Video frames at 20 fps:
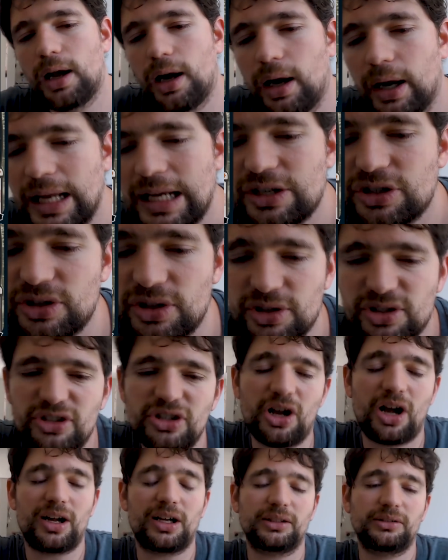It's just
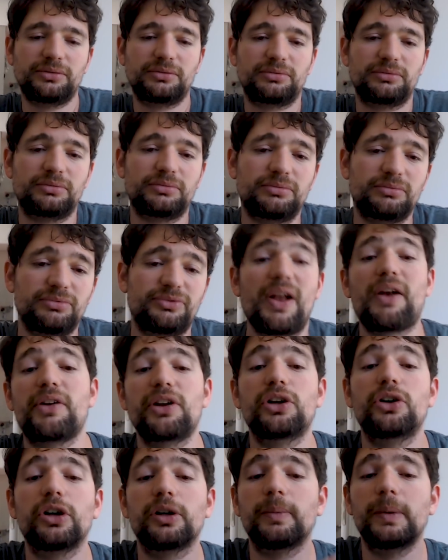not very
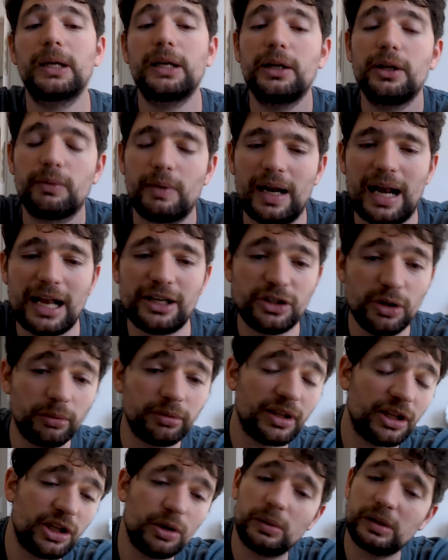good, right? I don't
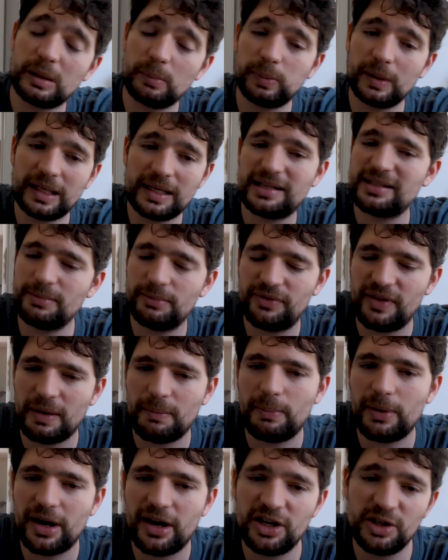think you want to play this in
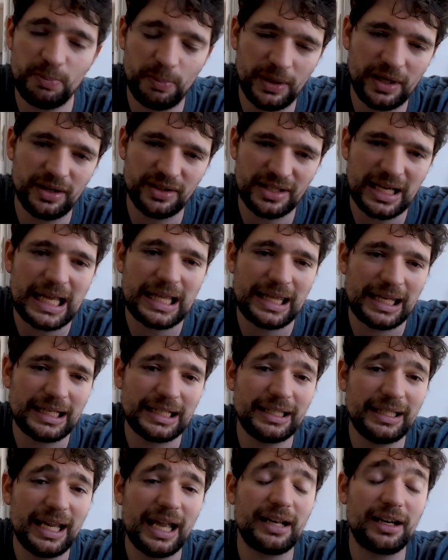Vampires because I think,
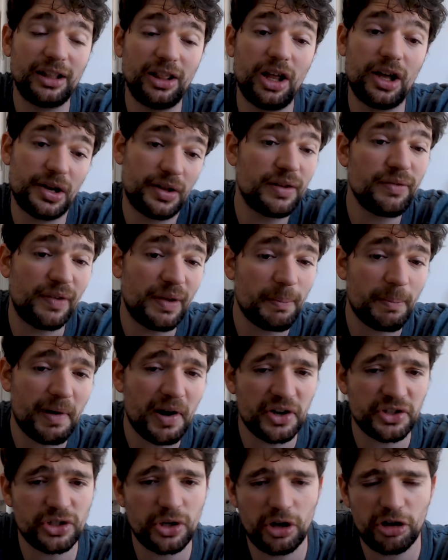again, a lot of the
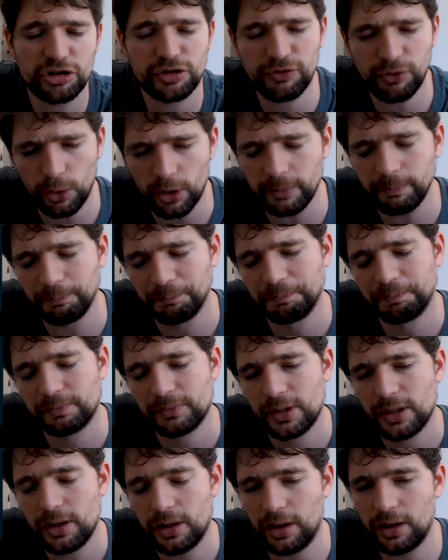Vampires cost 4.
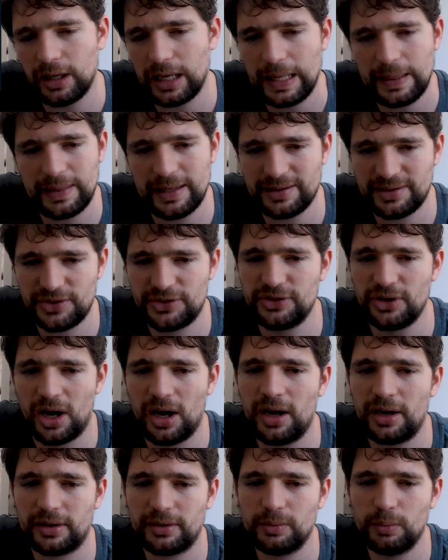And this is
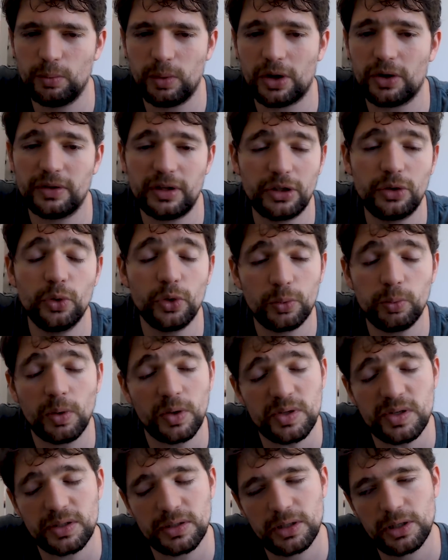not one of the good
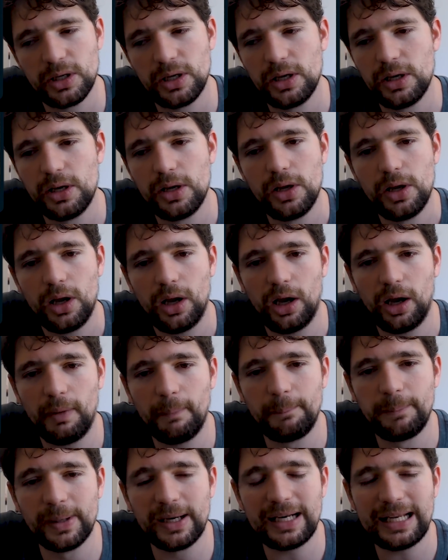ones.
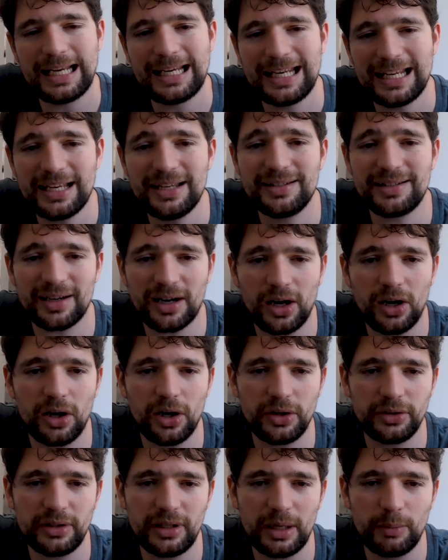But it is a
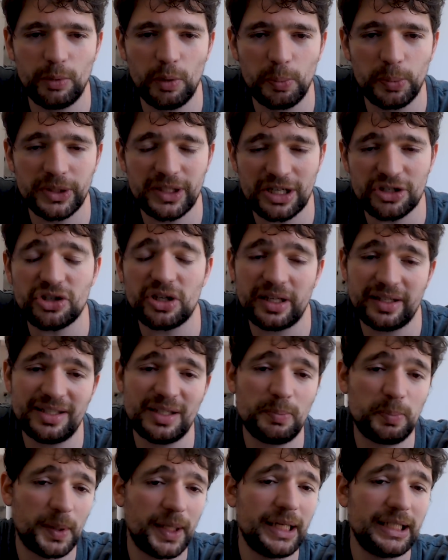card that will potentially see
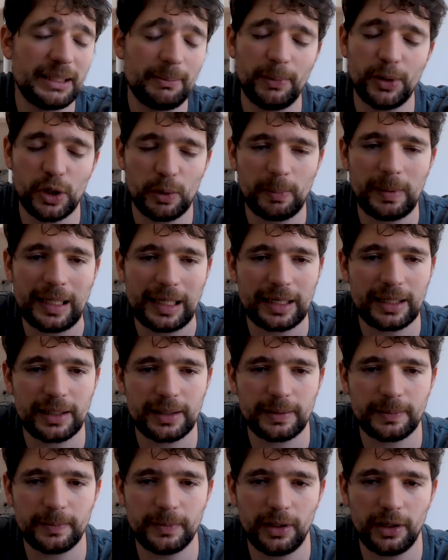play in the mono black
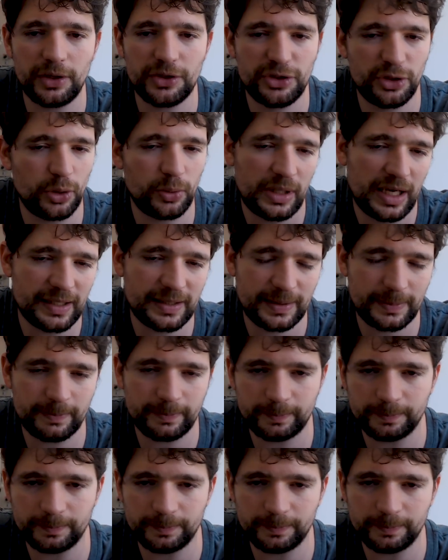Snow decks.